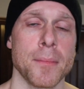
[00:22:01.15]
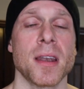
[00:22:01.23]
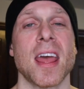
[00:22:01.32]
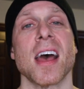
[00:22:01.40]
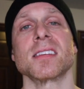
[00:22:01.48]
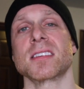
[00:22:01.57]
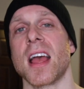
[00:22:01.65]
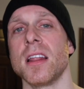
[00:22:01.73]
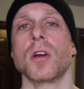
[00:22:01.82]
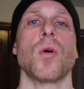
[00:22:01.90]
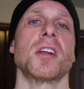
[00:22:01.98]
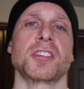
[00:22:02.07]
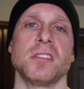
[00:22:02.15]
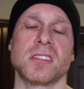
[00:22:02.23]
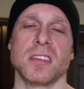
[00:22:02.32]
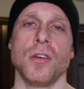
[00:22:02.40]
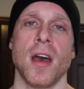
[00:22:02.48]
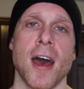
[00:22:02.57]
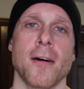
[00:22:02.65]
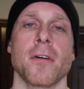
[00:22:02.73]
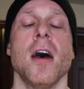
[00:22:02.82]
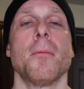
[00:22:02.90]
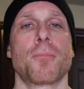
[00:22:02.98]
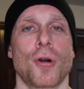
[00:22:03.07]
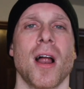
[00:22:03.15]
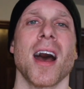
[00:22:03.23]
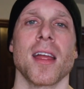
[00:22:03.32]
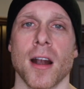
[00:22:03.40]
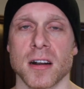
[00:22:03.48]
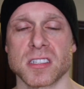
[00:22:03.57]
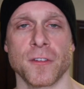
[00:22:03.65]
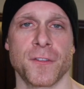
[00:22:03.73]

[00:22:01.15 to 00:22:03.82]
and ask any questions that you have prior to